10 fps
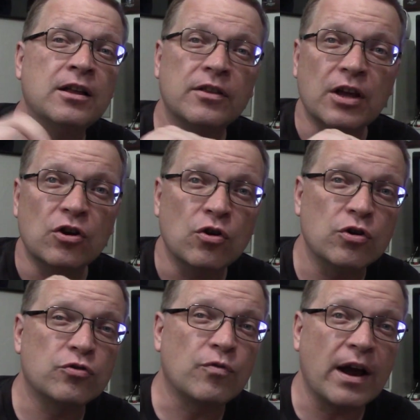that
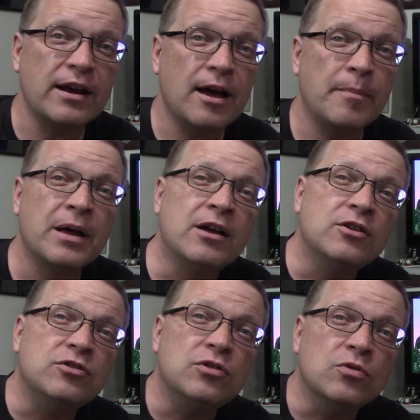hooked right up
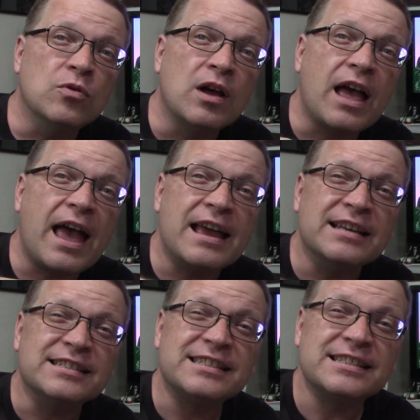to a
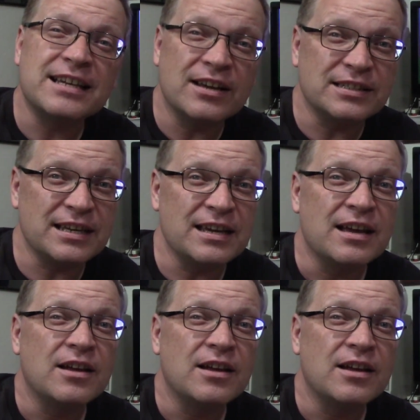SCSI